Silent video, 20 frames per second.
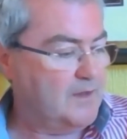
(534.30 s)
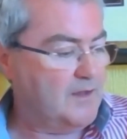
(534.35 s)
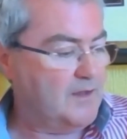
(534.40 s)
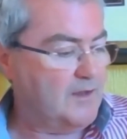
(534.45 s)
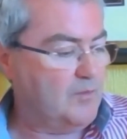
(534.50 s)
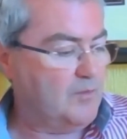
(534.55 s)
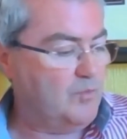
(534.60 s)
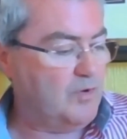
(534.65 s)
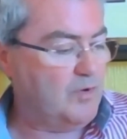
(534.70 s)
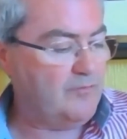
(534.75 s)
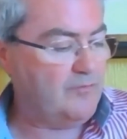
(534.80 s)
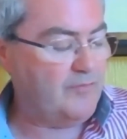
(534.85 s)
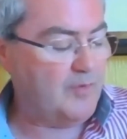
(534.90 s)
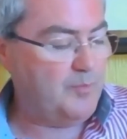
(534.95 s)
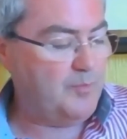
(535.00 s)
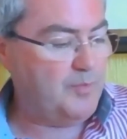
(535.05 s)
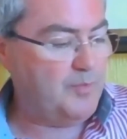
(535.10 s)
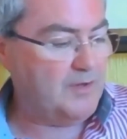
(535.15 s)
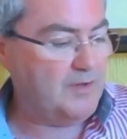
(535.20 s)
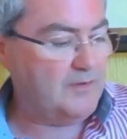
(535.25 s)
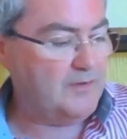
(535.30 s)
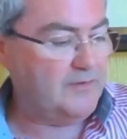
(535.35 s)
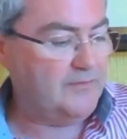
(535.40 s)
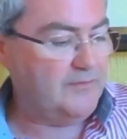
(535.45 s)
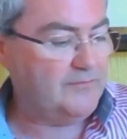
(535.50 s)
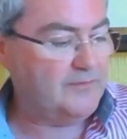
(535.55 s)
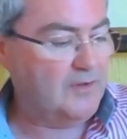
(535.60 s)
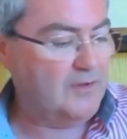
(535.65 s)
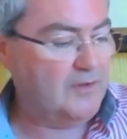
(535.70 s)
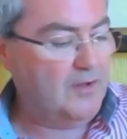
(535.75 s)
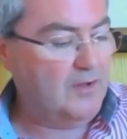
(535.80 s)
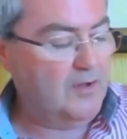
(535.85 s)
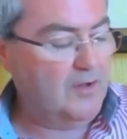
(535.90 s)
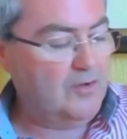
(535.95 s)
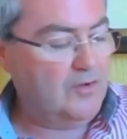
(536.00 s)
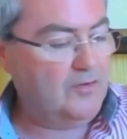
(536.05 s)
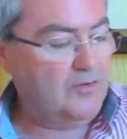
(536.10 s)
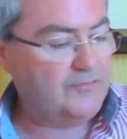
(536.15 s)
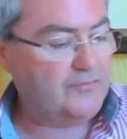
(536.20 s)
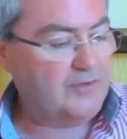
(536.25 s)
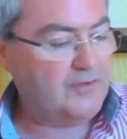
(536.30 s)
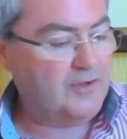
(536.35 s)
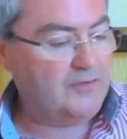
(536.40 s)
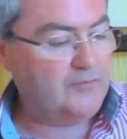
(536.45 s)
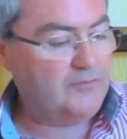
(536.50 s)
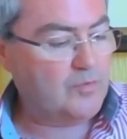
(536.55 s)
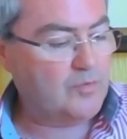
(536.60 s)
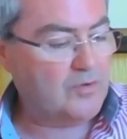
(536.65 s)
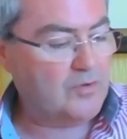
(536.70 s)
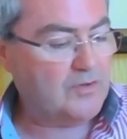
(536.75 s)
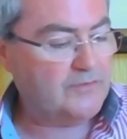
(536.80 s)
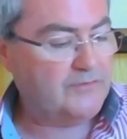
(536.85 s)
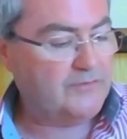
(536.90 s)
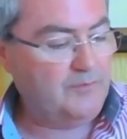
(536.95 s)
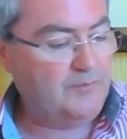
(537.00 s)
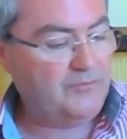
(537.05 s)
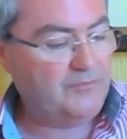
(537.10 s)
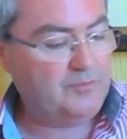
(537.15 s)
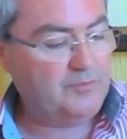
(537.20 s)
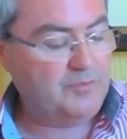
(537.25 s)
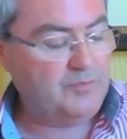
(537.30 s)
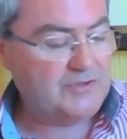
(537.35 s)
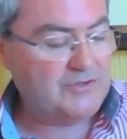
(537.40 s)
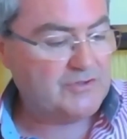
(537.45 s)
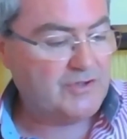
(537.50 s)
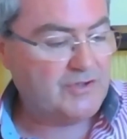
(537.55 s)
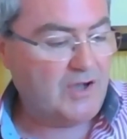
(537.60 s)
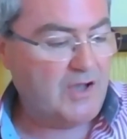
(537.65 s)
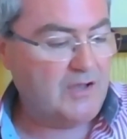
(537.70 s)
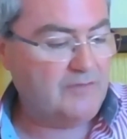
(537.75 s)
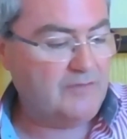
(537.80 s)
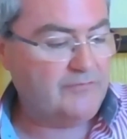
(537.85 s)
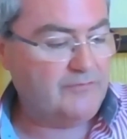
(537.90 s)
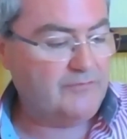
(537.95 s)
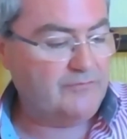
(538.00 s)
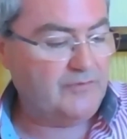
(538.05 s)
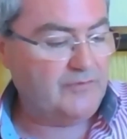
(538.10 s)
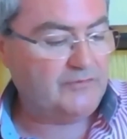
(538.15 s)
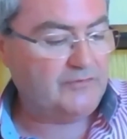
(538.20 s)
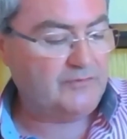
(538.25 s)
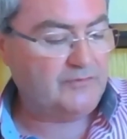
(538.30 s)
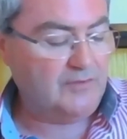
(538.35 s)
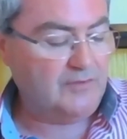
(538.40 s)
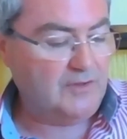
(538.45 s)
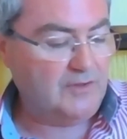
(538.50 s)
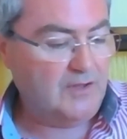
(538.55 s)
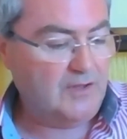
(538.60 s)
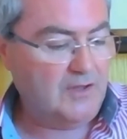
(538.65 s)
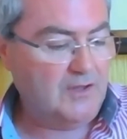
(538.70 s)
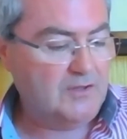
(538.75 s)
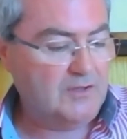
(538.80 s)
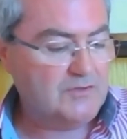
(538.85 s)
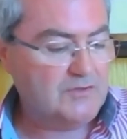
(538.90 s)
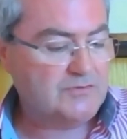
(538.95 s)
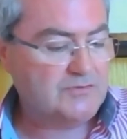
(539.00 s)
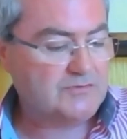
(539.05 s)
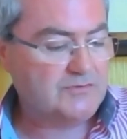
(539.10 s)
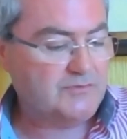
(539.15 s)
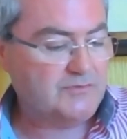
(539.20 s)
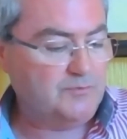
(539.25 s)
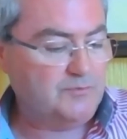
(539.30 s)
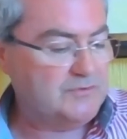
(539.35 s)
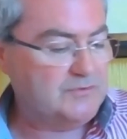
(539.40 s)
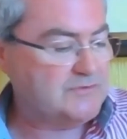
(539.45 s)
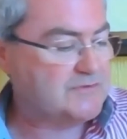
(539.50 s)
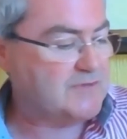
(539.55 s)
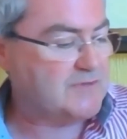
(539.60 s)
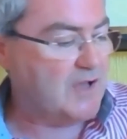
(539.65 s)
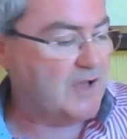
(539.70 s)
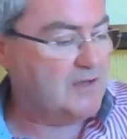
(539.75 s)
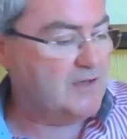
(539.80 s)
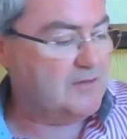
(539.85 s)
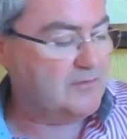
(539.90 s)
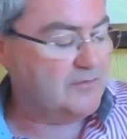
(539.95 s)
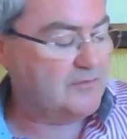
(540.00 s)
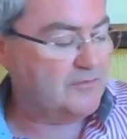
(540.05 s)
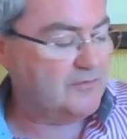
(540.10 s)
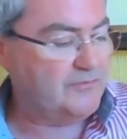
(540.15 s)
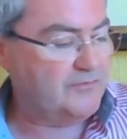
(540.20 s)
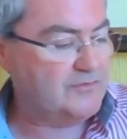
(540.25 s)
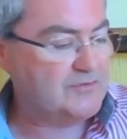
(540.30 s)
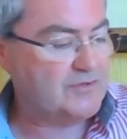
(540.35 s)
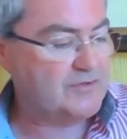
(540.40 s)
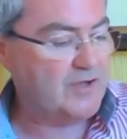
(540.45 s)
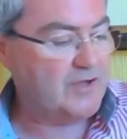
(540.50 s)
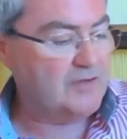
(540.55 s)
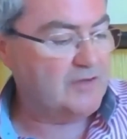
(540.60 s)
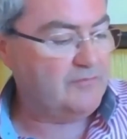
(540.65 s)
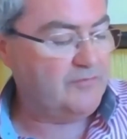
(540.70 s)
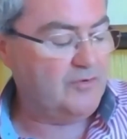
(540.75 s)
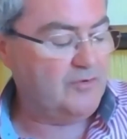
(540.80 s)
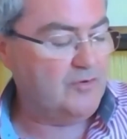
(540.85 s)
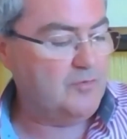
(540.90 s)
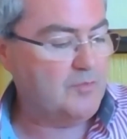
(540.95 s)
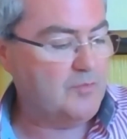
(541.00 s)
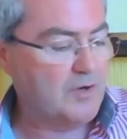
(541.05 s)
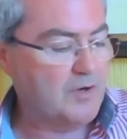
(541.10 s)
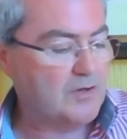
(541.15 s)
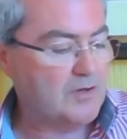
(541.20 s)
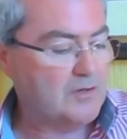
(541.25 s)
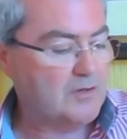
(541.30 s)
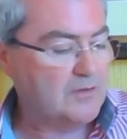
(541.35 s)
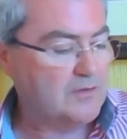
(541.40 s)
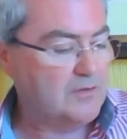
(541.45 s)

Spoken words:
And what of our bodies? Husserl's work seems to be shy of the visceral, just as much as Heidegger's is shy of humour.